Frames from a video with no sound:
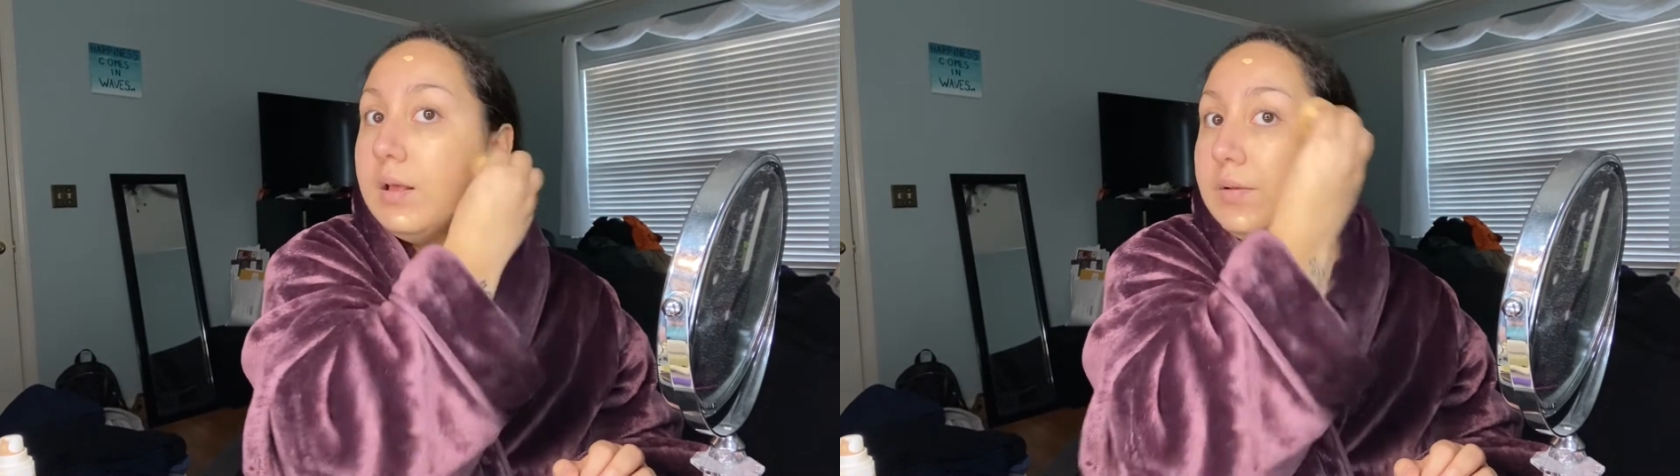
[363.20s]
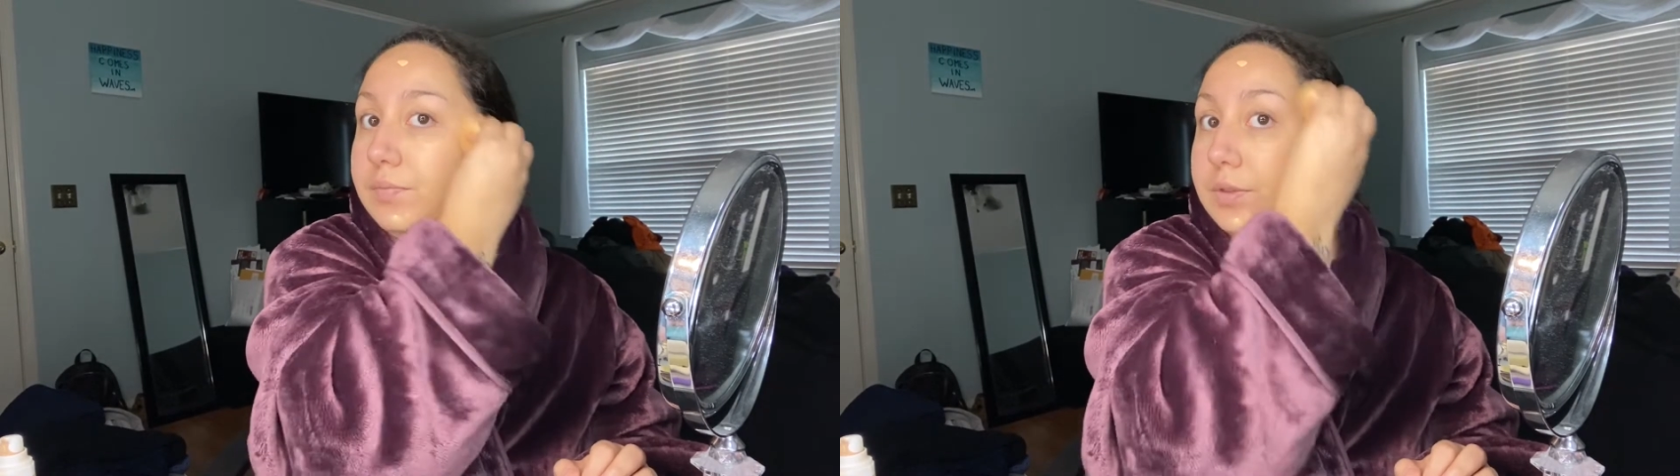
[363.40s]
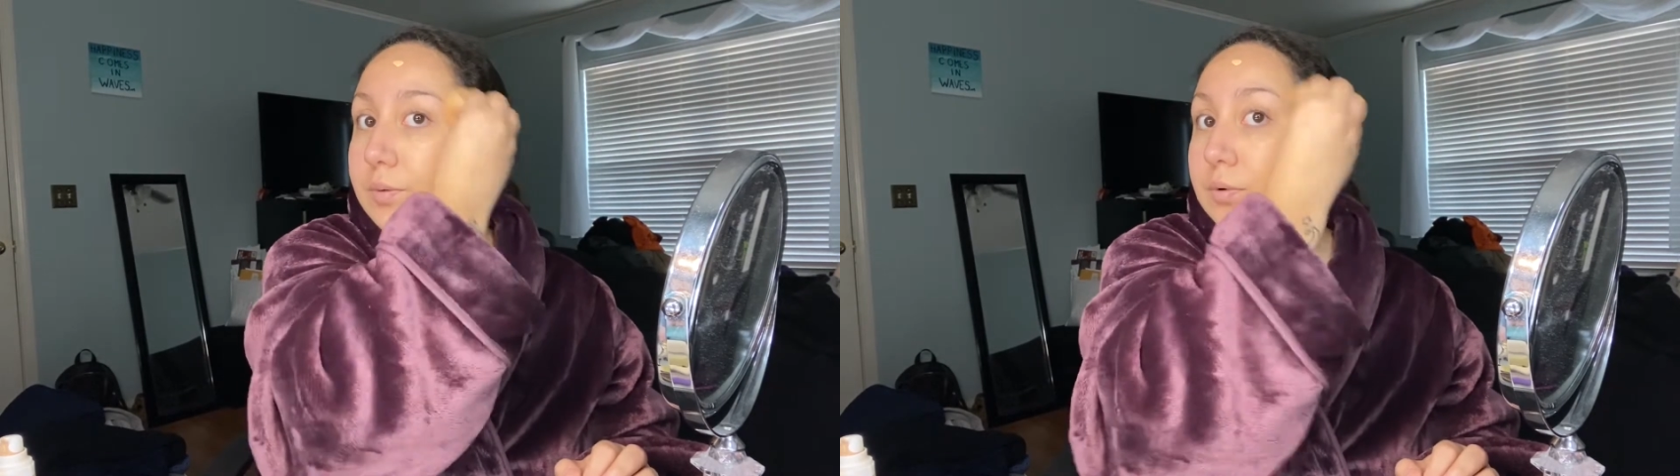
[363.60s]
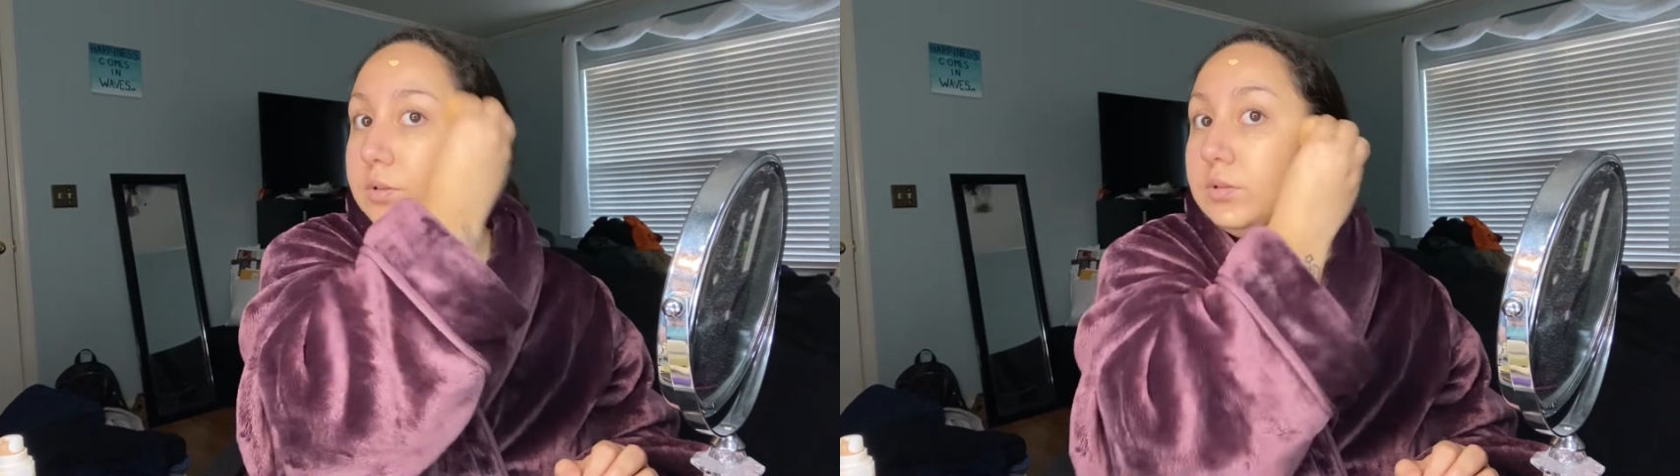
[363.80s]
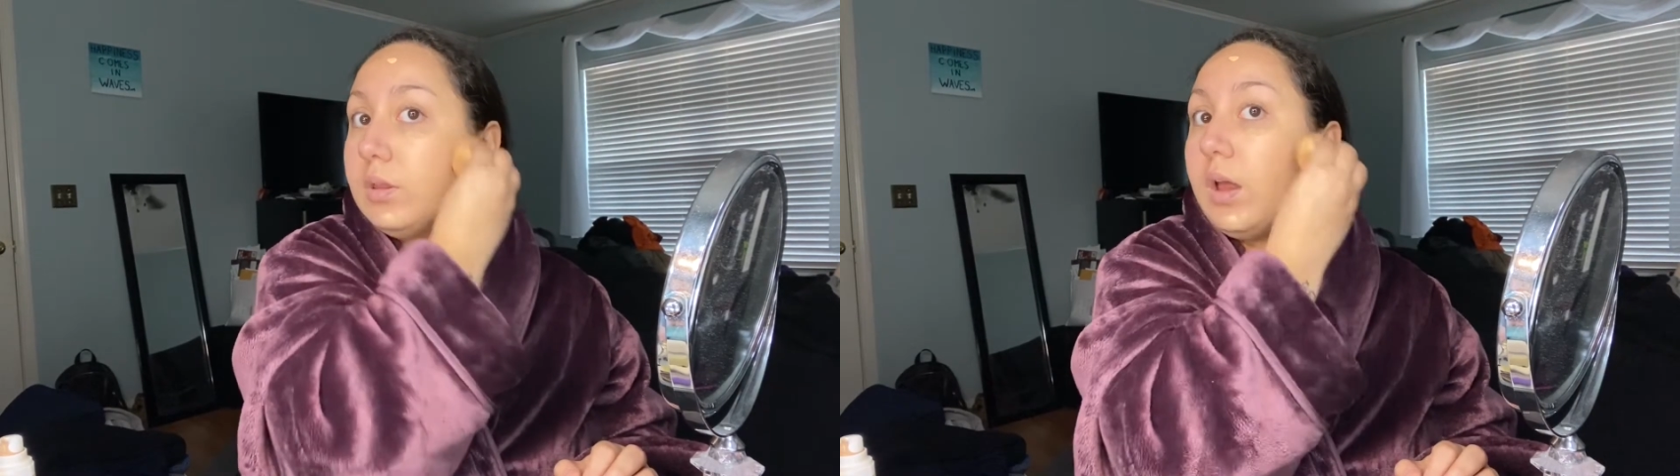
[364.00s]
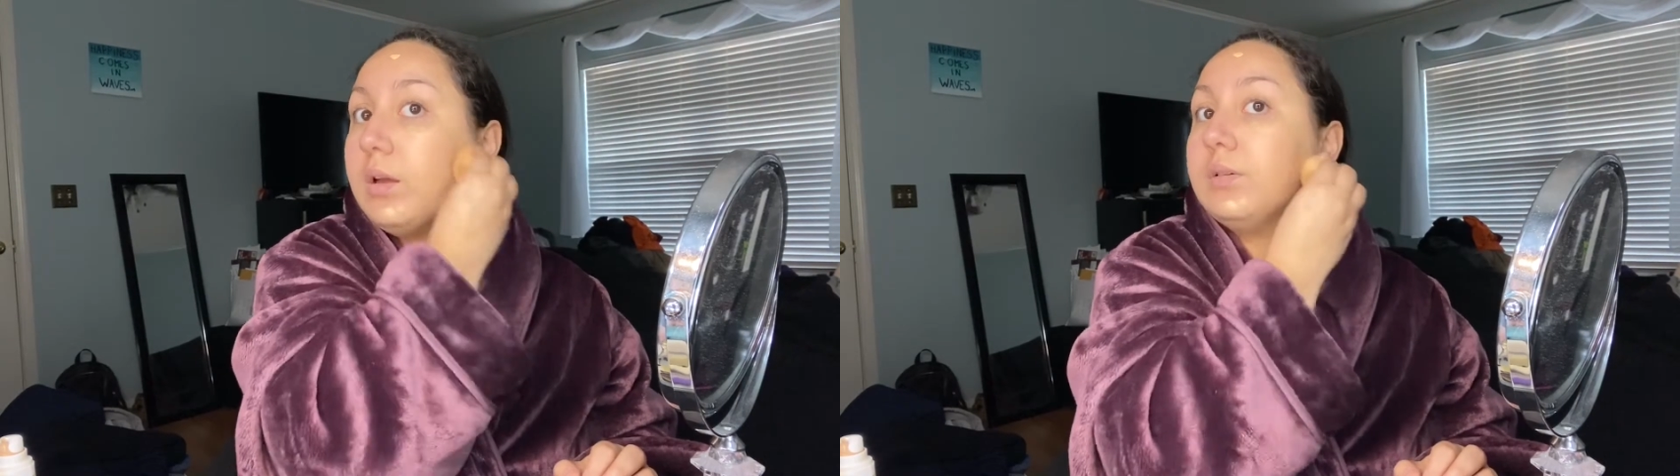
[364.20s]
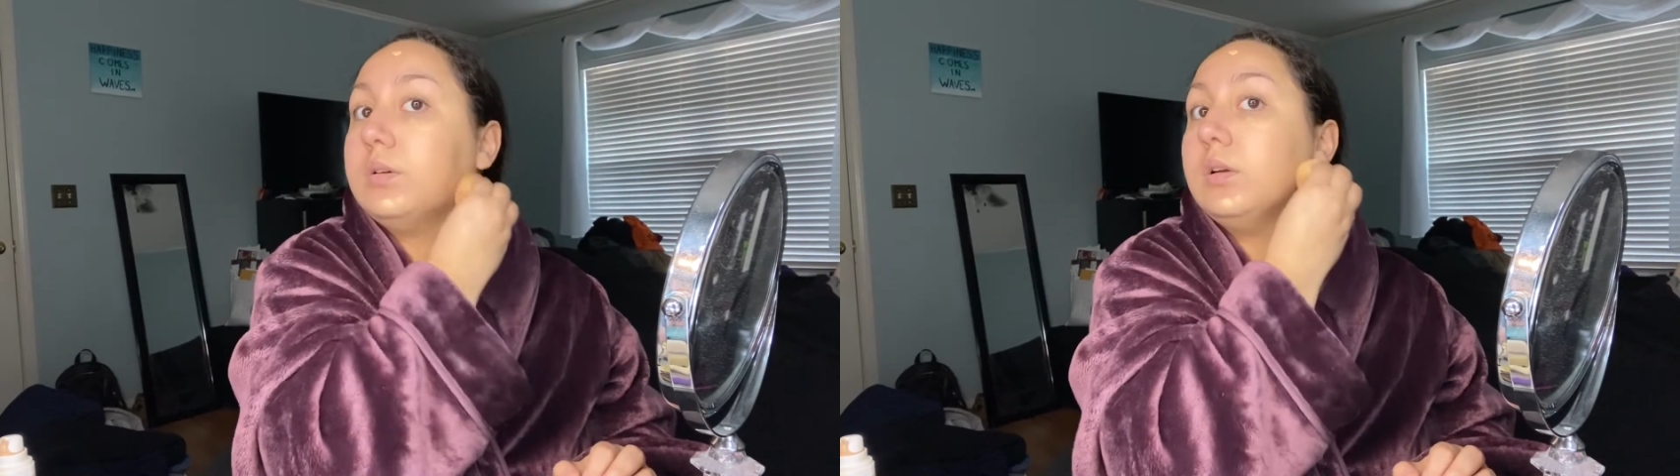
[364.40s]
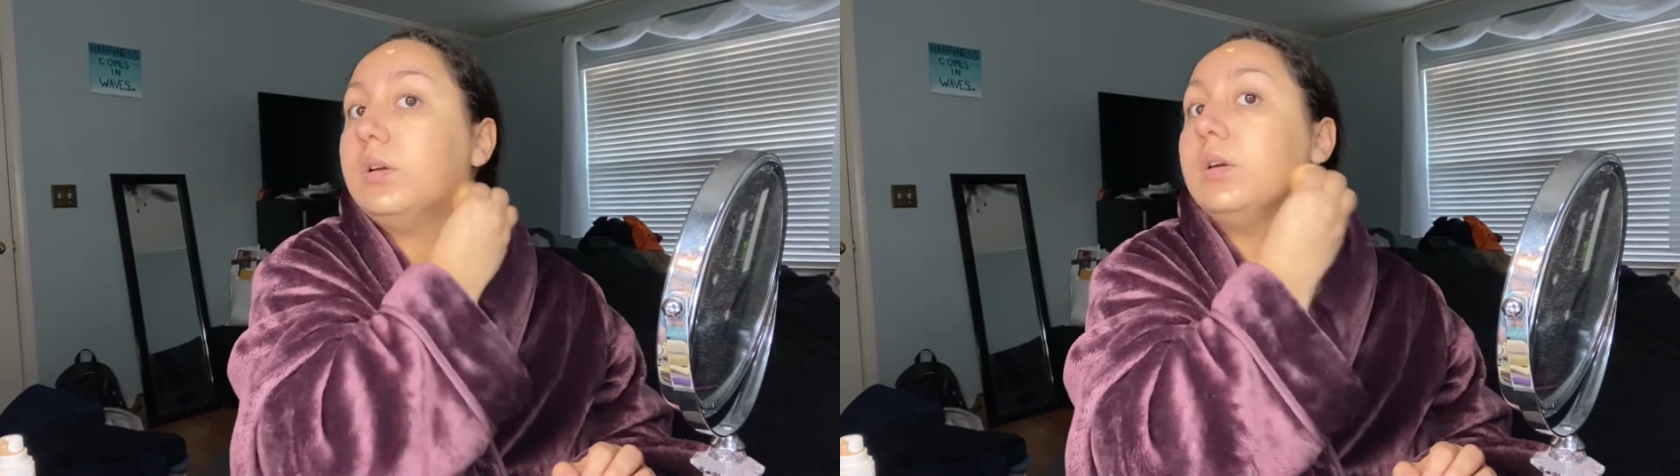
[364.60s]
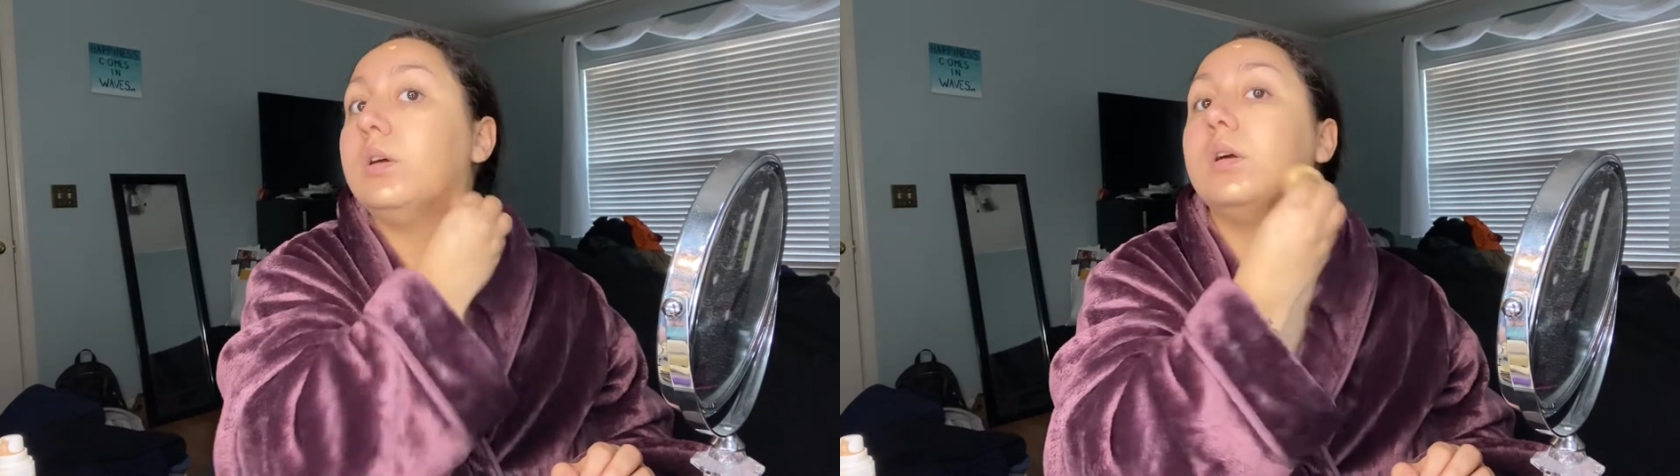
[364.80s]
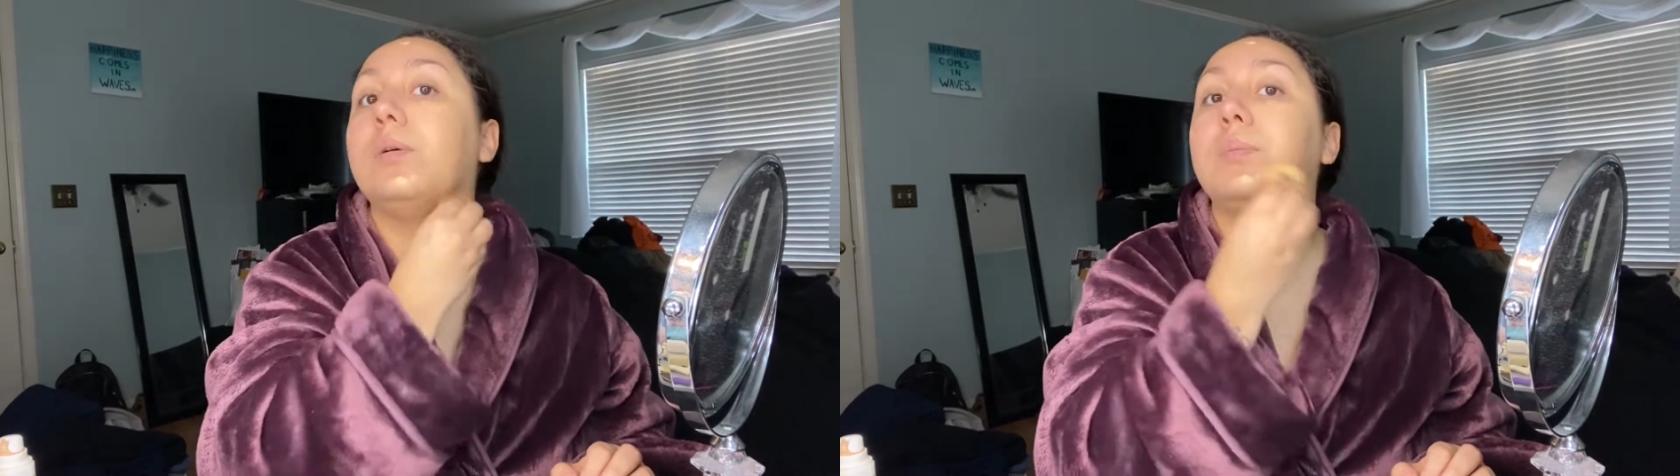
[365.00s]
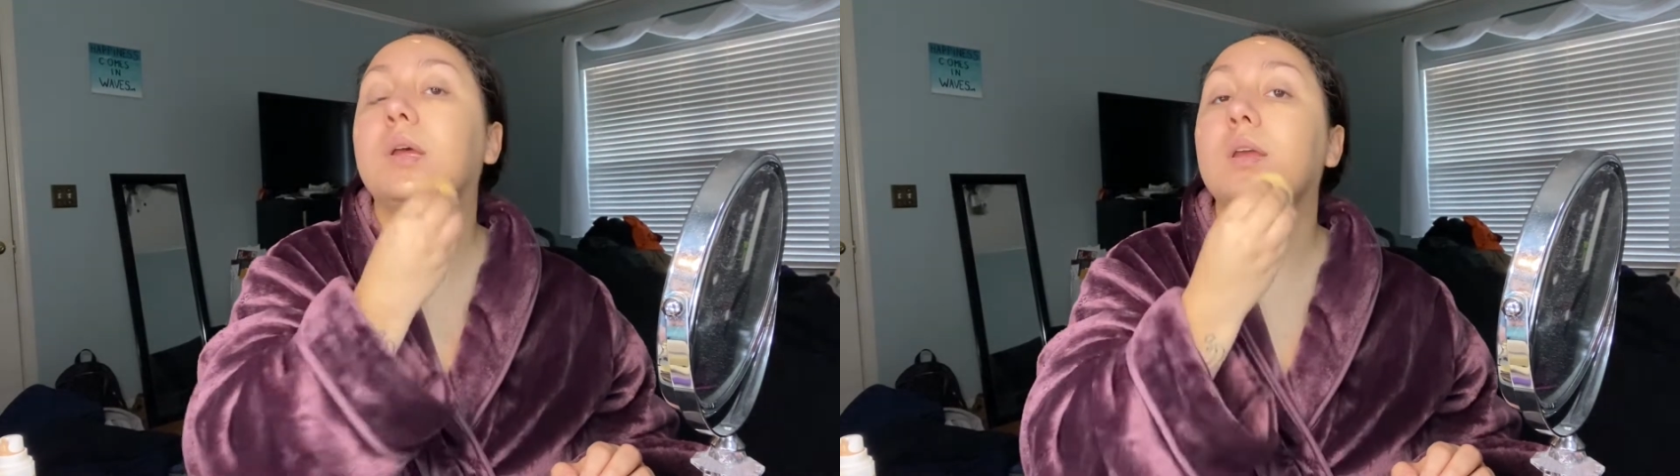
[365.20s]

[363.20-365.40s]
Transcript: then we'll do that. But